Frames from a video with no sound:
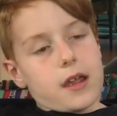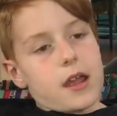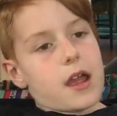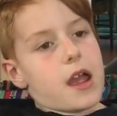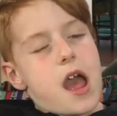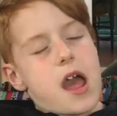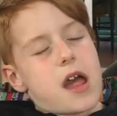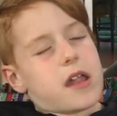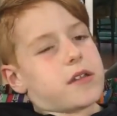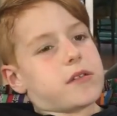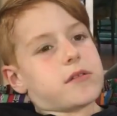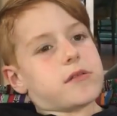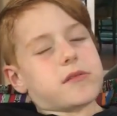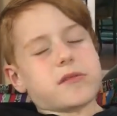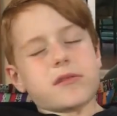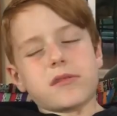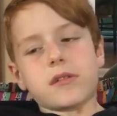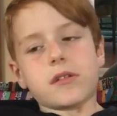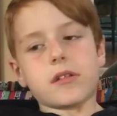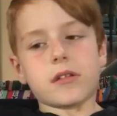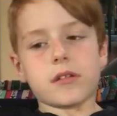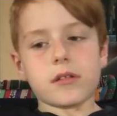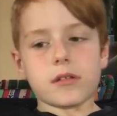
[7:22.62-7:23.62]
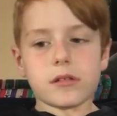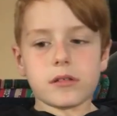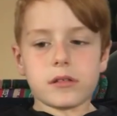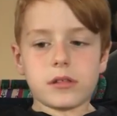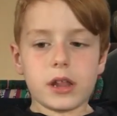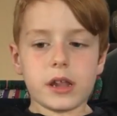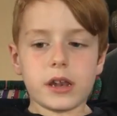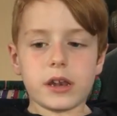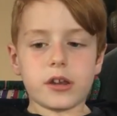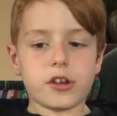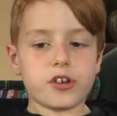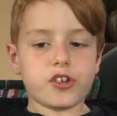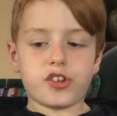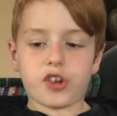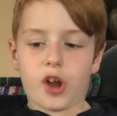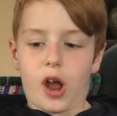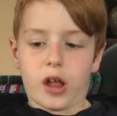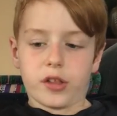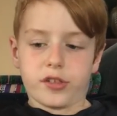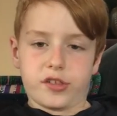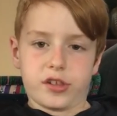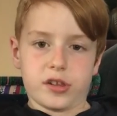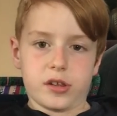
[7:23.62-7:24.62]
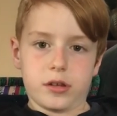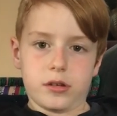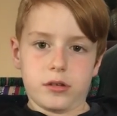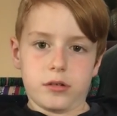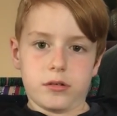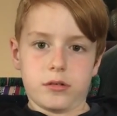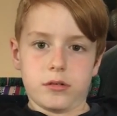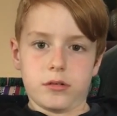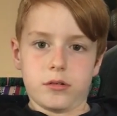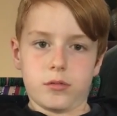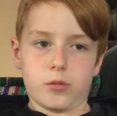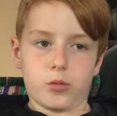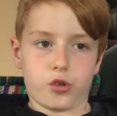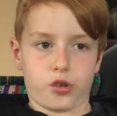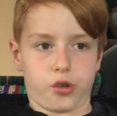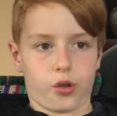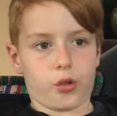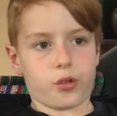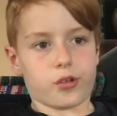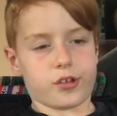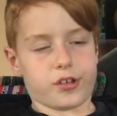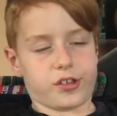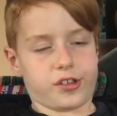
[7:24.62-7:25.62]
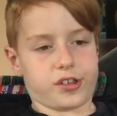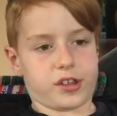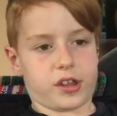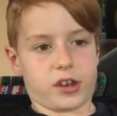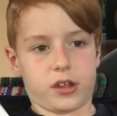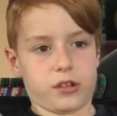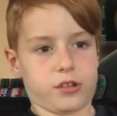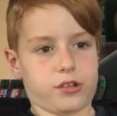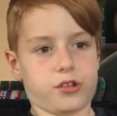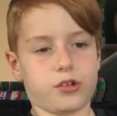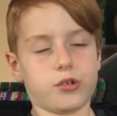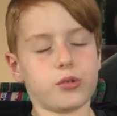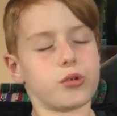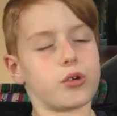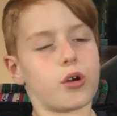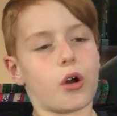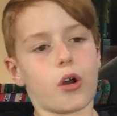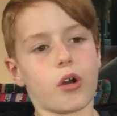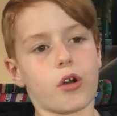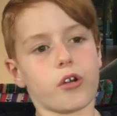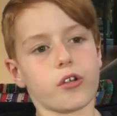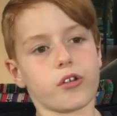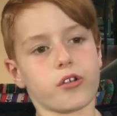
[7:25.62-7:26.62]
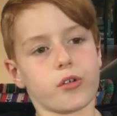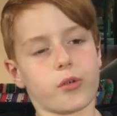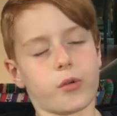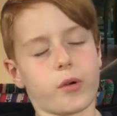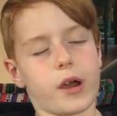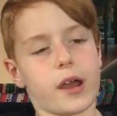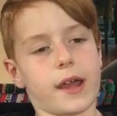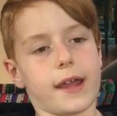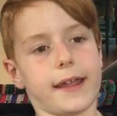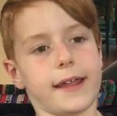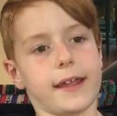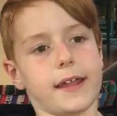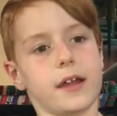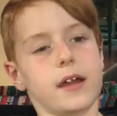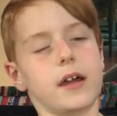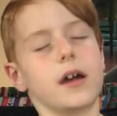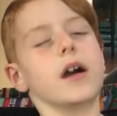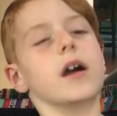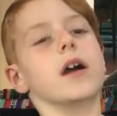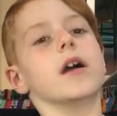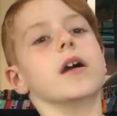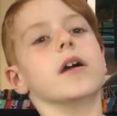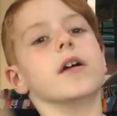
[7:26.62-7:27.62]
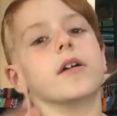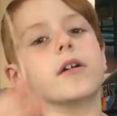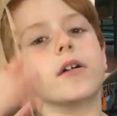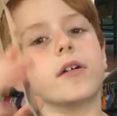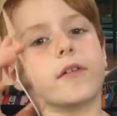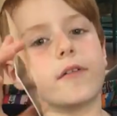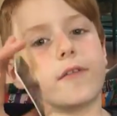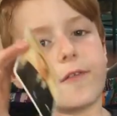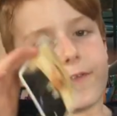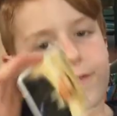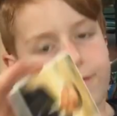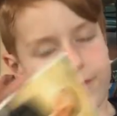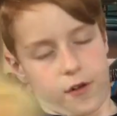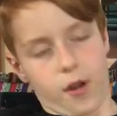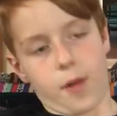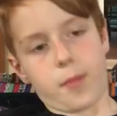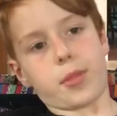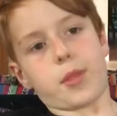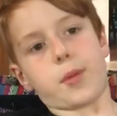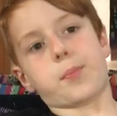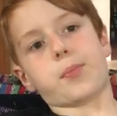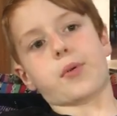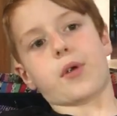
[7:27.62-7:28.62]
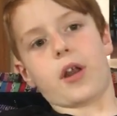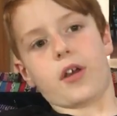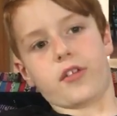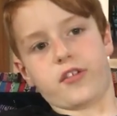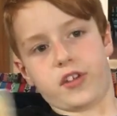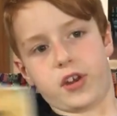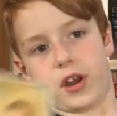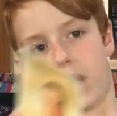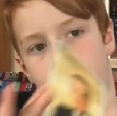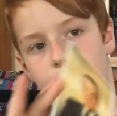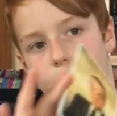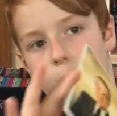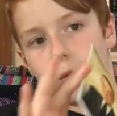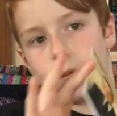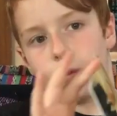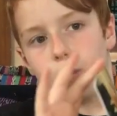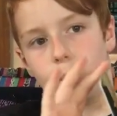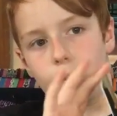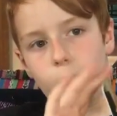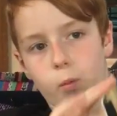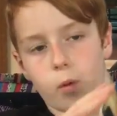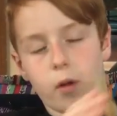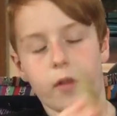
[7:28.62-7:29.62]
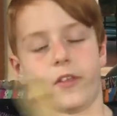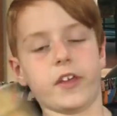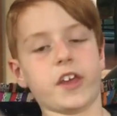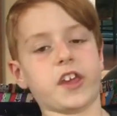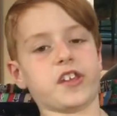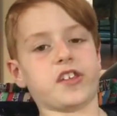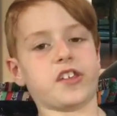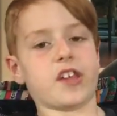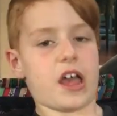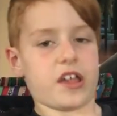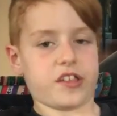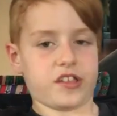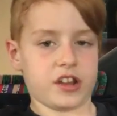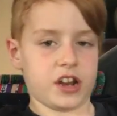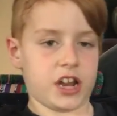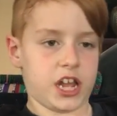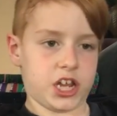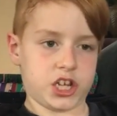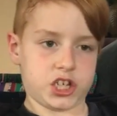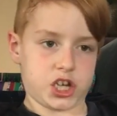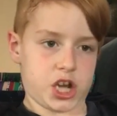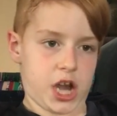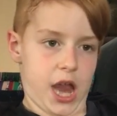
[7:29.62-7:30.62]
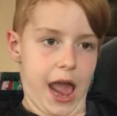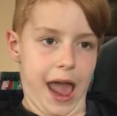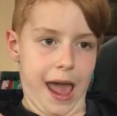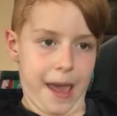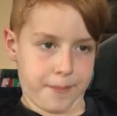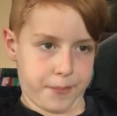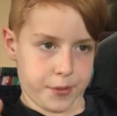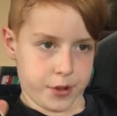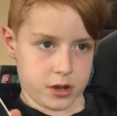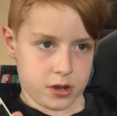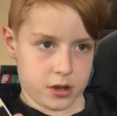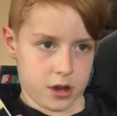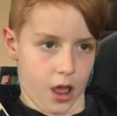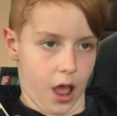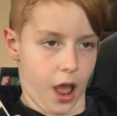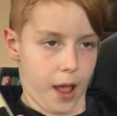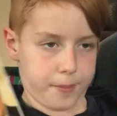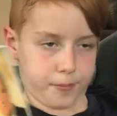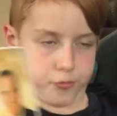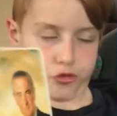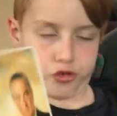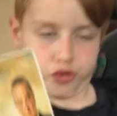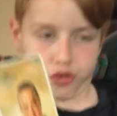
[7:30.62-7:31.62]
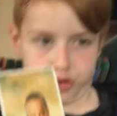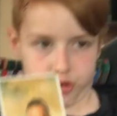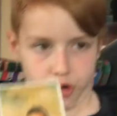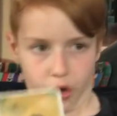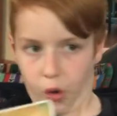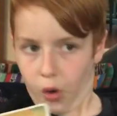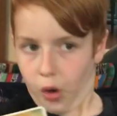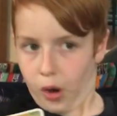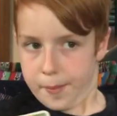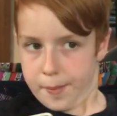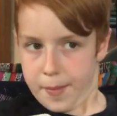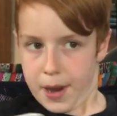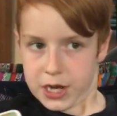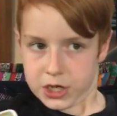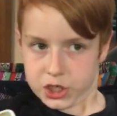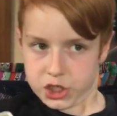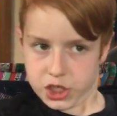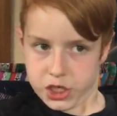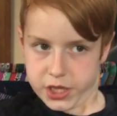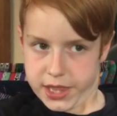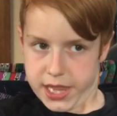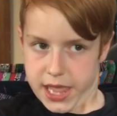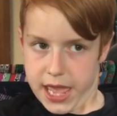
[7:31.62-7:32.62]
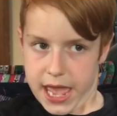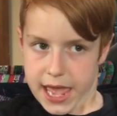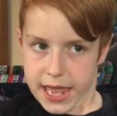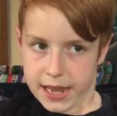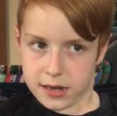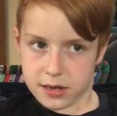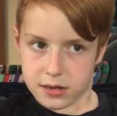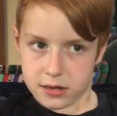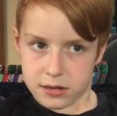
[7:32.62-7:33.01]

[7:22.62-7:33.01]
and Lyndon Johnson was only sitting 2 cars away from the president when the assassination happened. I'm sure I mentioned that